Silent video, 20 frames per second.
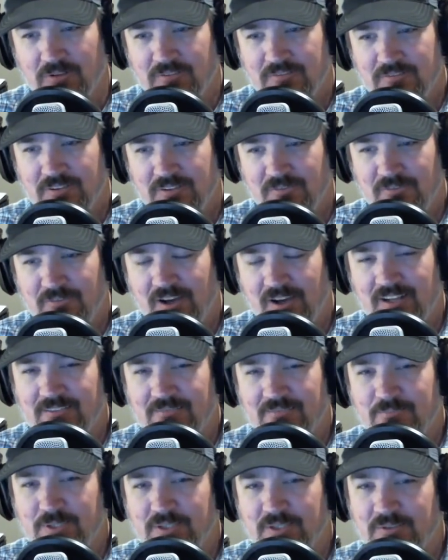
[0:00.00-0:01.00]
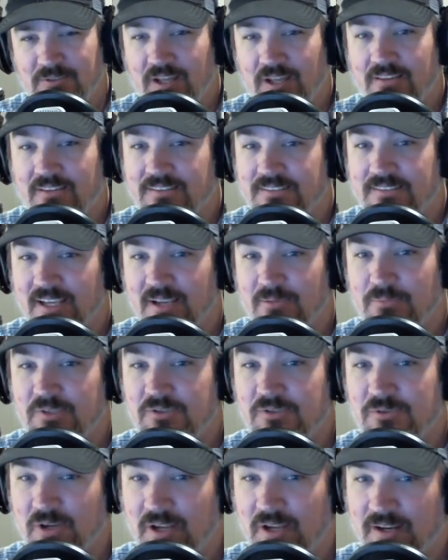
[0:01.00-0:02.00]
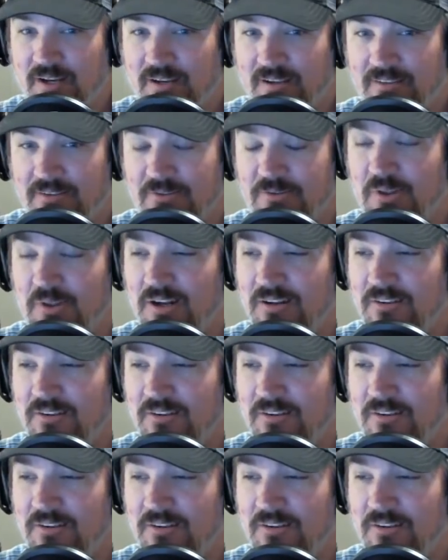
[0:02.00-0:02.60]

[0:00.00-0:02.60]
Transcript: They're fun, but they're not the same as training and they're not,